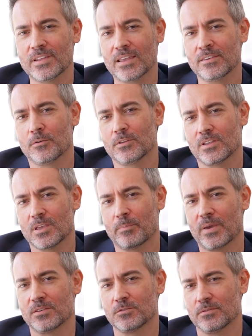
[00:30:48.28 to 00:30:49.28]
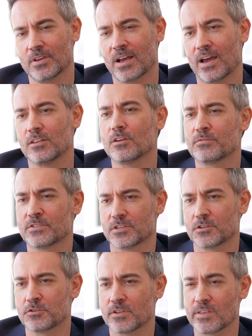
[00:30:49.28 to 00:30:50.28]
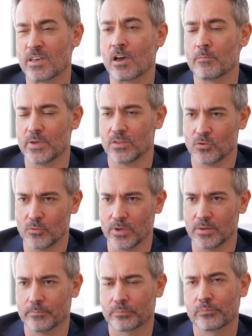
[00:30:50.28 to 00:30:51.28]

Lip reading: that's going to depend on the kind of surgery they have been doing.